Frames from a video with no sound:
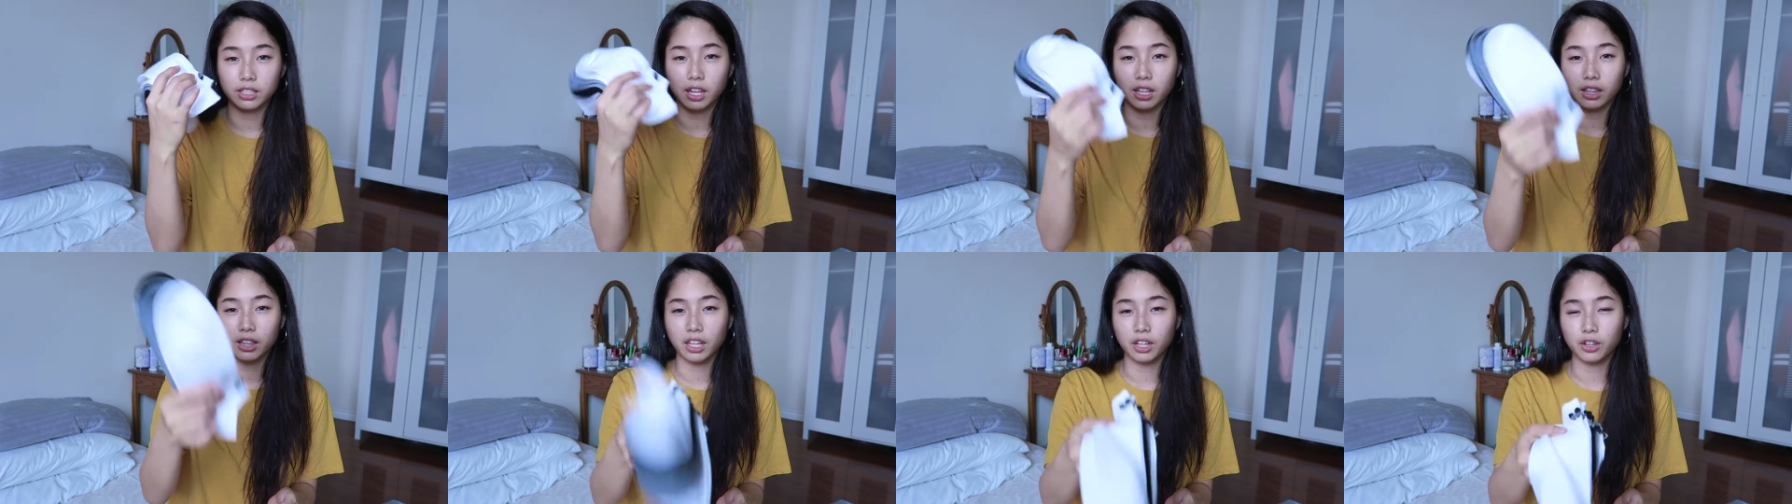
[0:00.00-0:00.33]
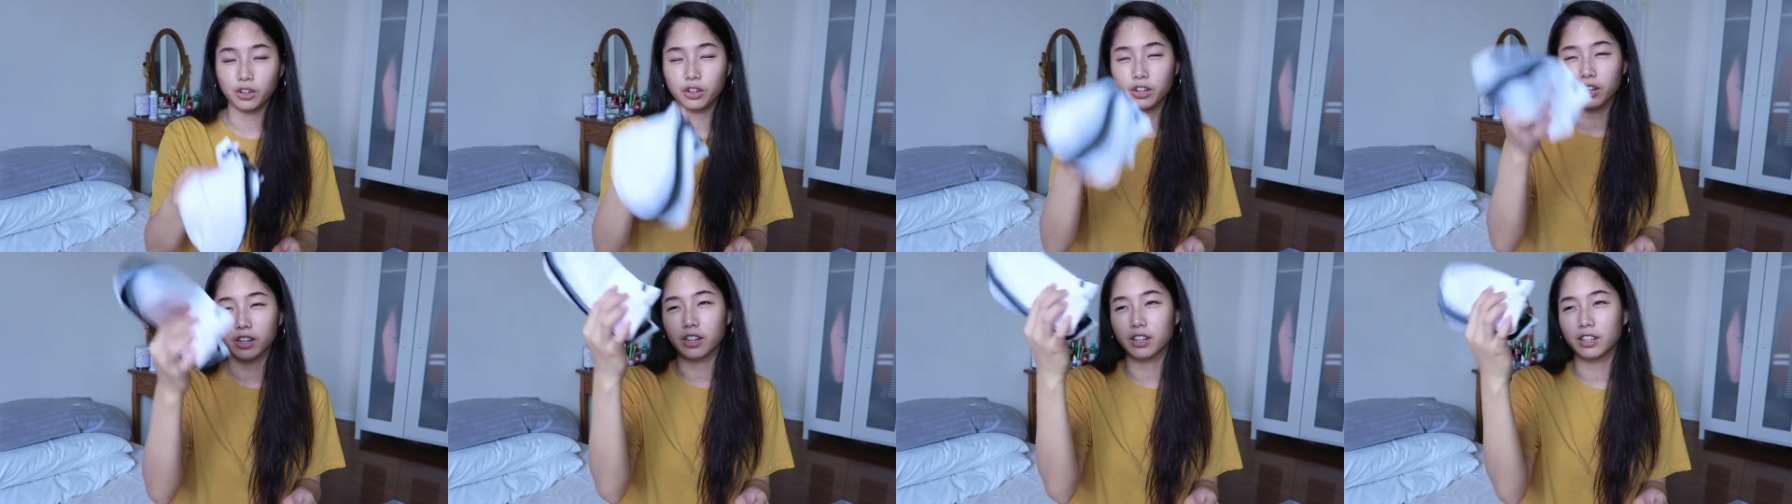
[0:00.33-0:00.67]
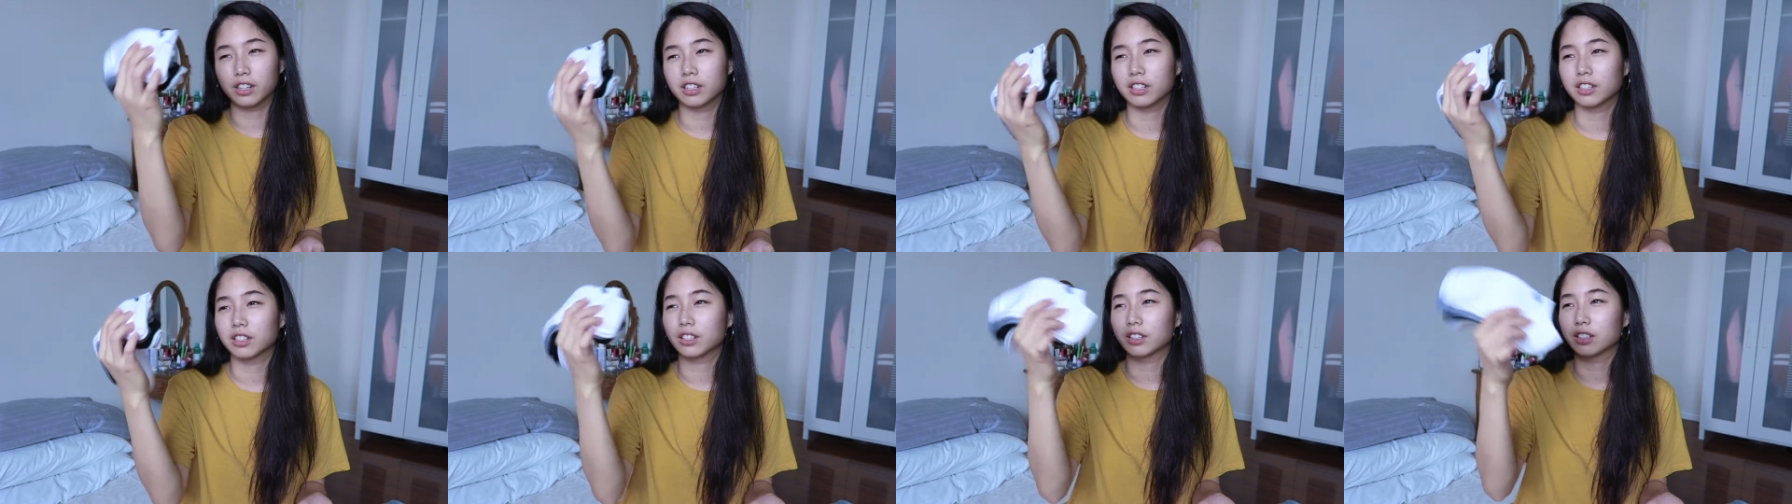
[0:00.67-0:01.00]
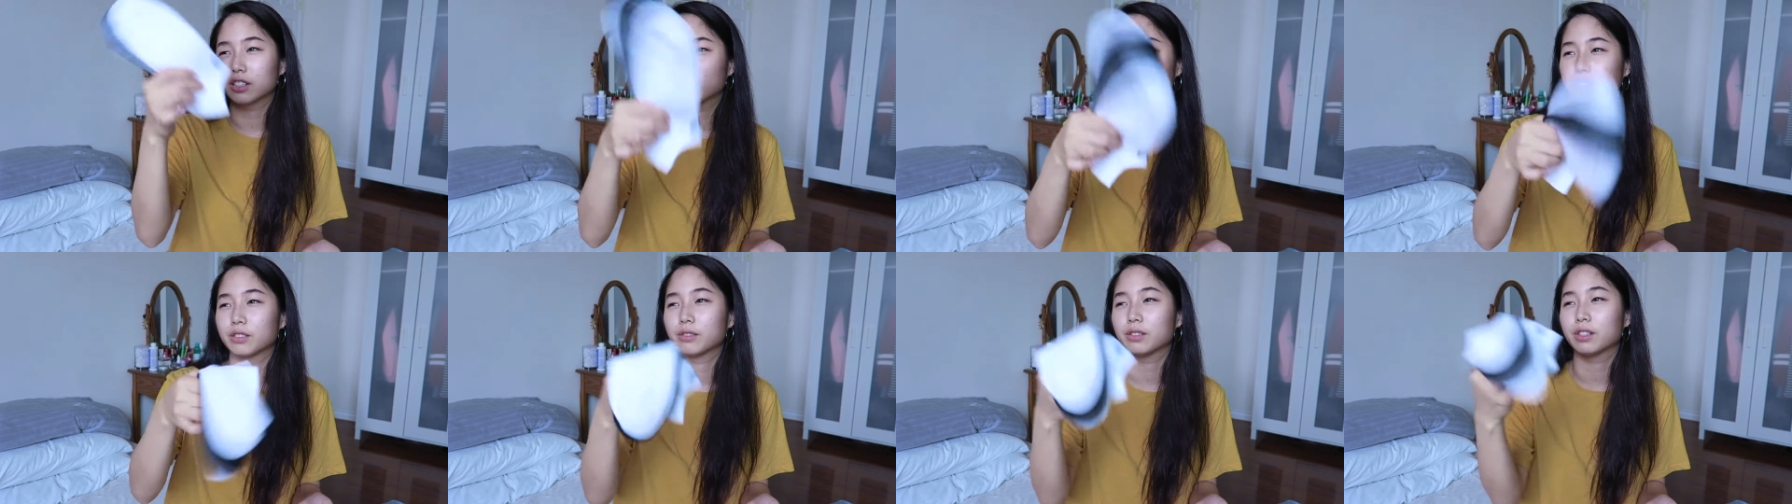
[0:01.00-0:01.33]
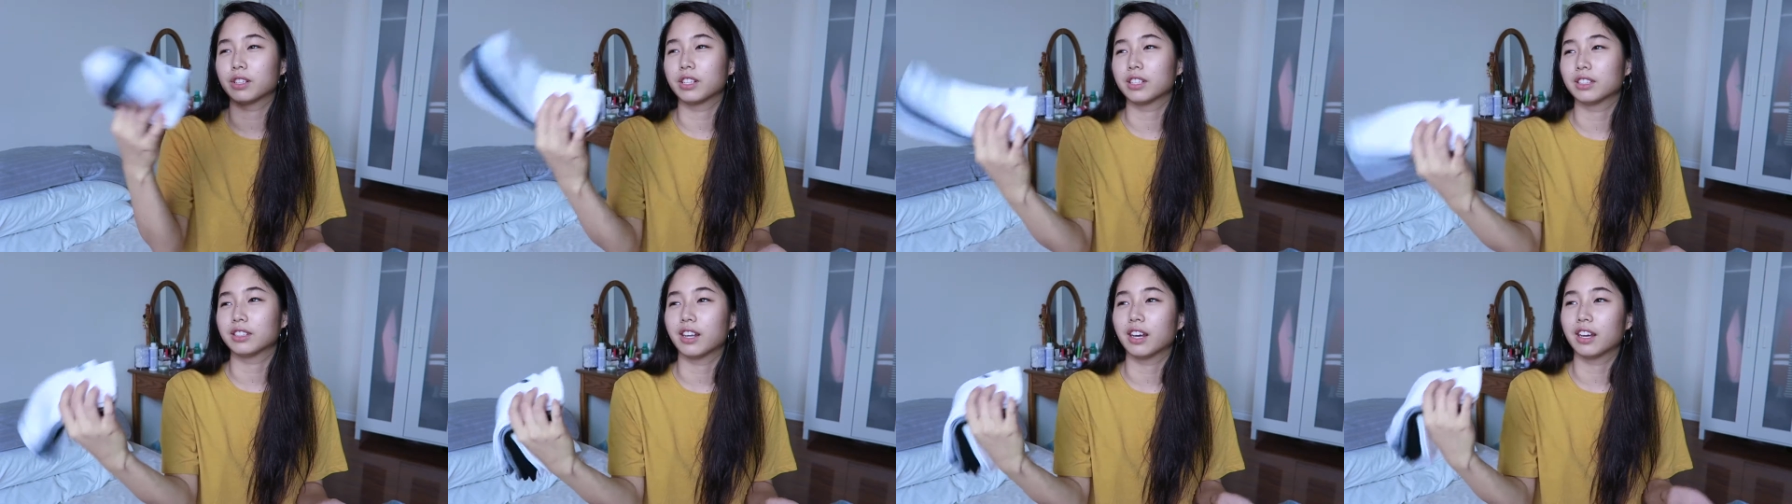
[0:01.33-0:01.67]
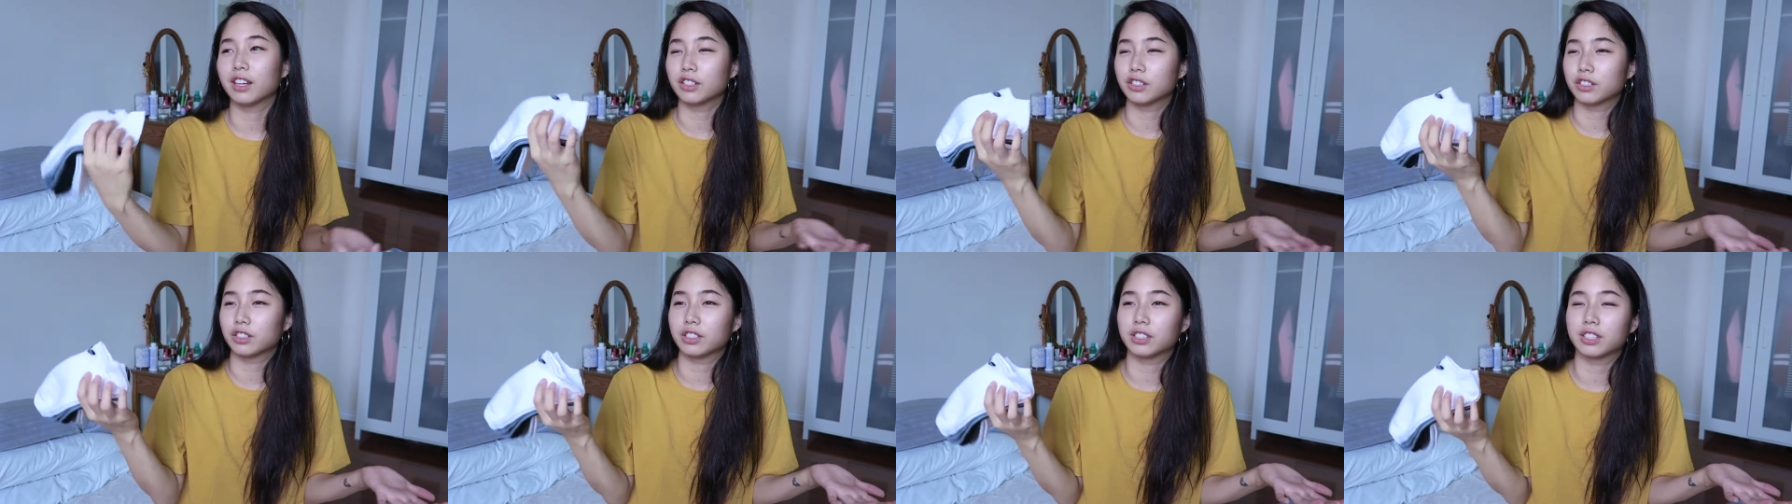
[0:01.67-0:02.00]
Not that you're really
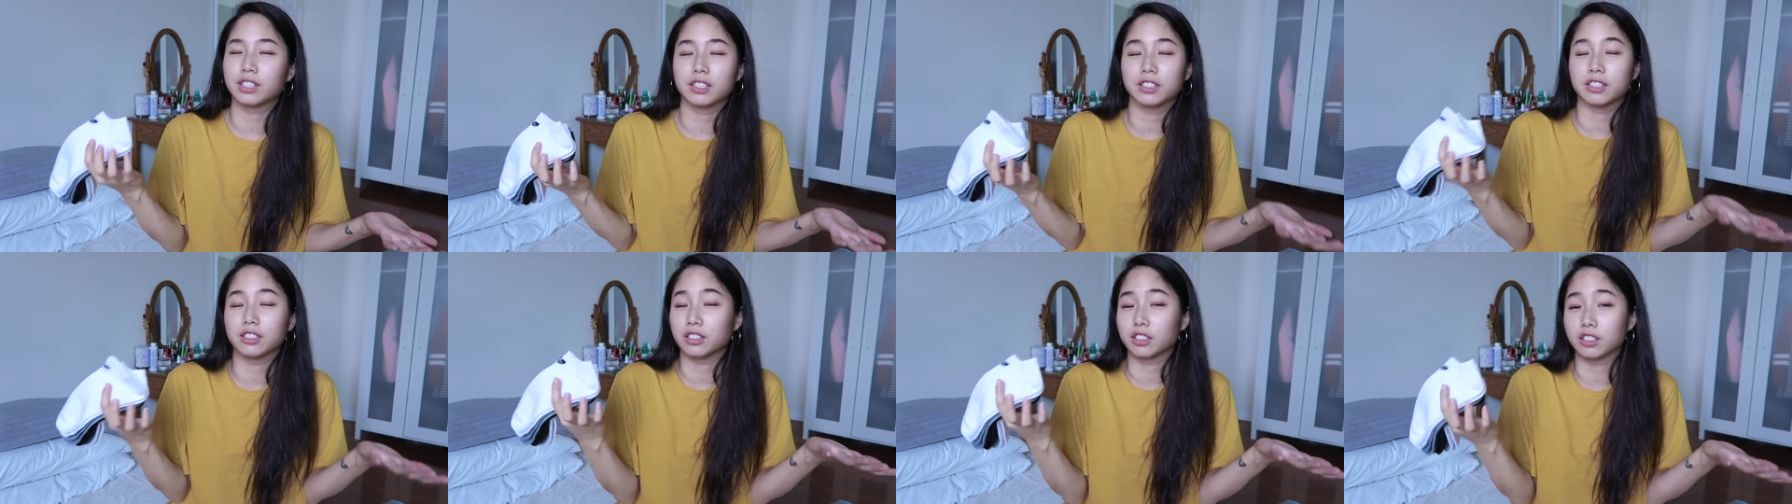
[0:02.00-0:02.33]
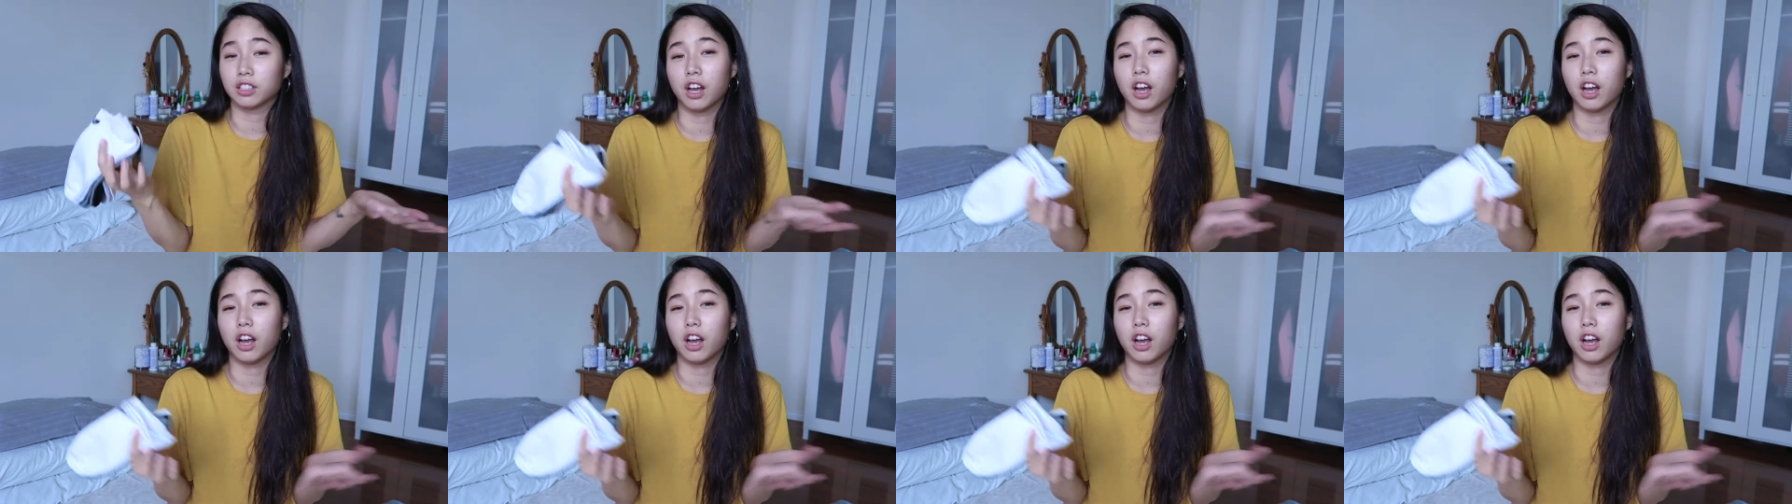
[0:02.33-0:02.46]
that interested in